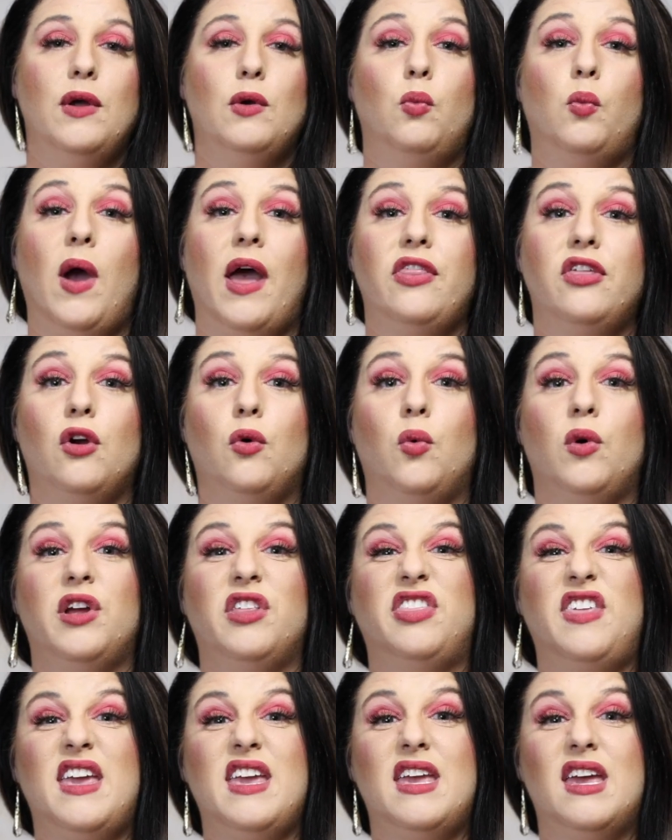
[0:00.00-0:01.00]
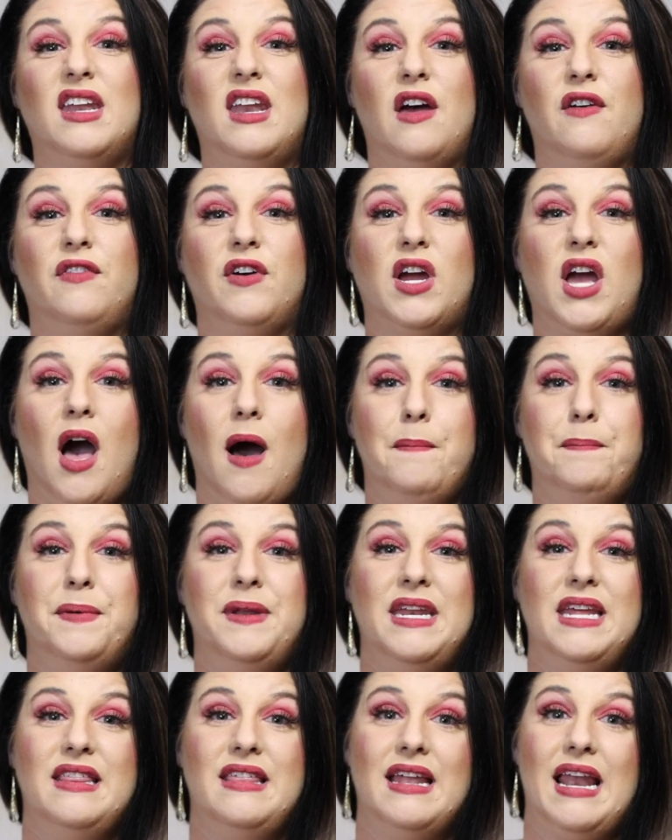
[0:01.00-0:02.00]
and whether we're thinking of a
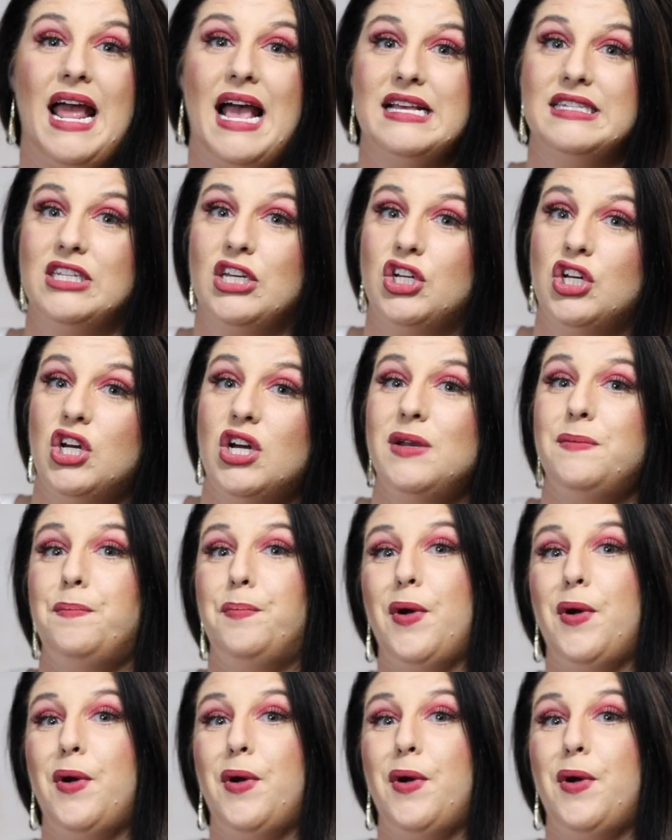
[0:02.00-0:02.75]
company that has a good